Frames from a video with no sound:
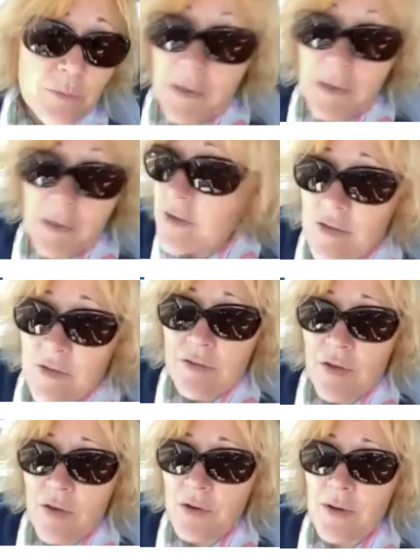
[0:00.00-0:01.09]
players.
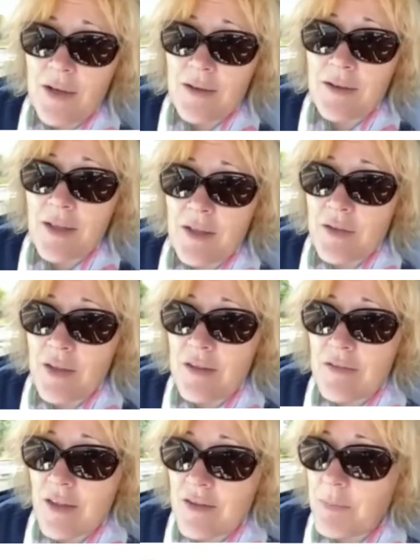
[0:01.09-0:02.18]
So it's
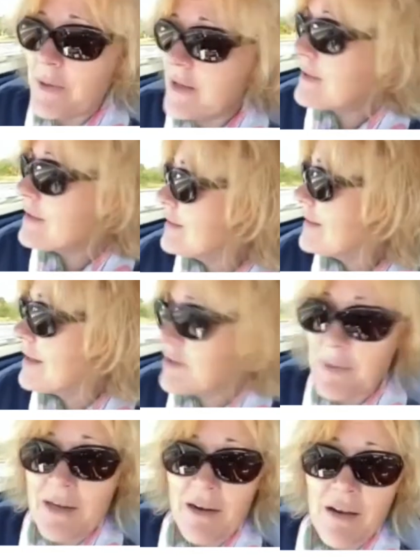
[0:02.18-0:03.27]

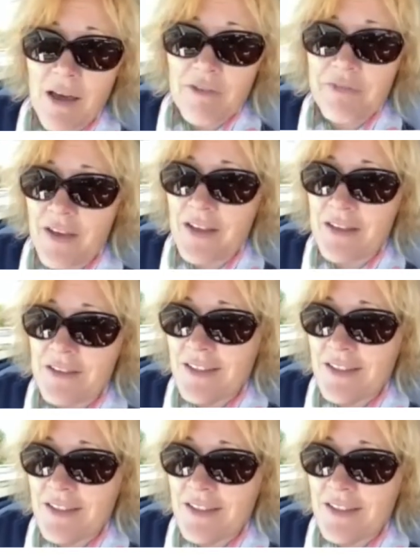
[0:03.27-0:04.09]
been a lot of fun.